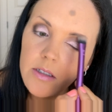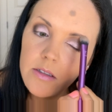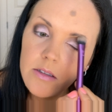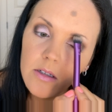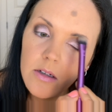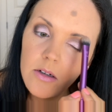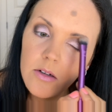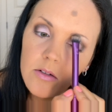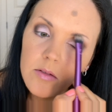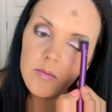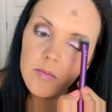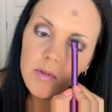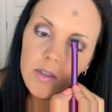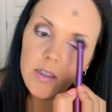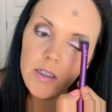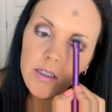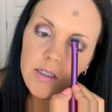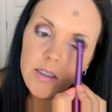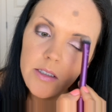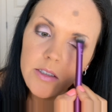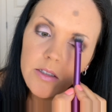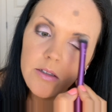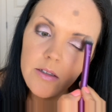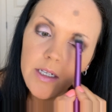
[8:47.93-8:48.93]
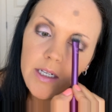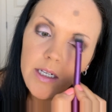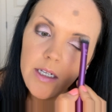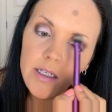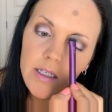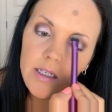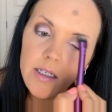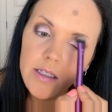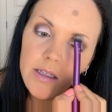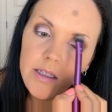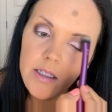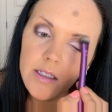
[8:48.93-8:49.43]
gone because you can't
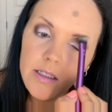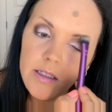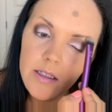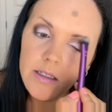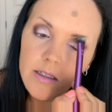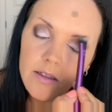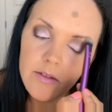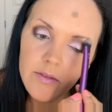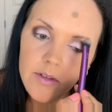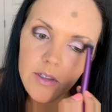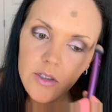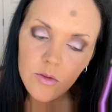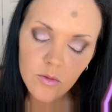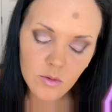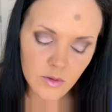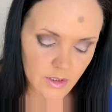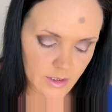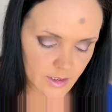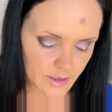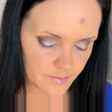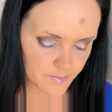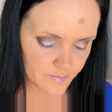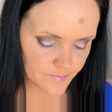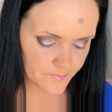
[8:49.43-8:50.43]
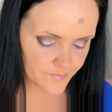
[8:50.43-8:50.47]
get these individually.